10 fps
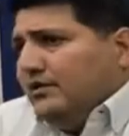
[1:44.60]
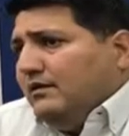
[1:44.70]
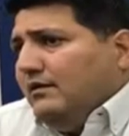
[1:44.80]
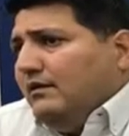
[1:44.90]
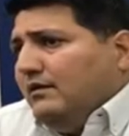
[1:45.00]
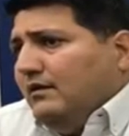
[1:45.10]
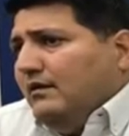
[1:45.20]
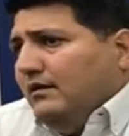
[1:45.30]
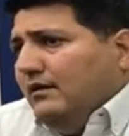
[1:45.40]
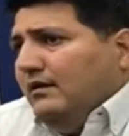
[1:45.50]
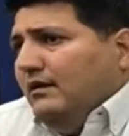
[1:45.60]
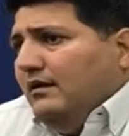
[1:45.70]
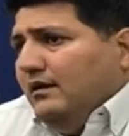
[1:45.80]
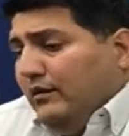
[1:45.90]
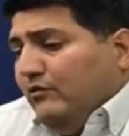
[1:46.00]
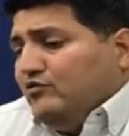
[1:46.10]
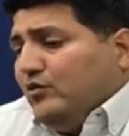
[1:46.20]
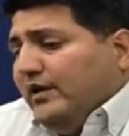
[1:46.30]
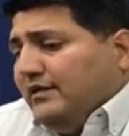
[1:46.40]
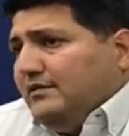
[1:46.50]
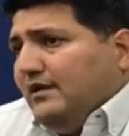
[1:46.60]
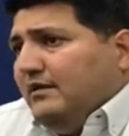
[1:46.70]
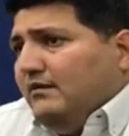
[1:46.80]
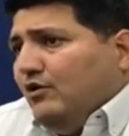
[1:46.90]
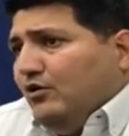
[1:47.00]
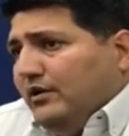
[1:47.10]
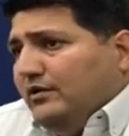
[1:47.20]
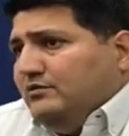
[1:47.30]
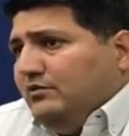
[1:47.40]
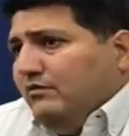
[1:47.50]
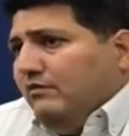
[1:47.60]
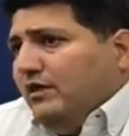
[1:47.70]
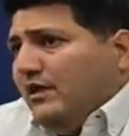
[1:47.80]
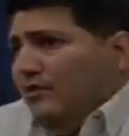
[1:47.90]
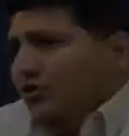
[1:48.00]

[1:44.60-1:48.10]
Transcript: director, and he was quite excited about it. So we were able to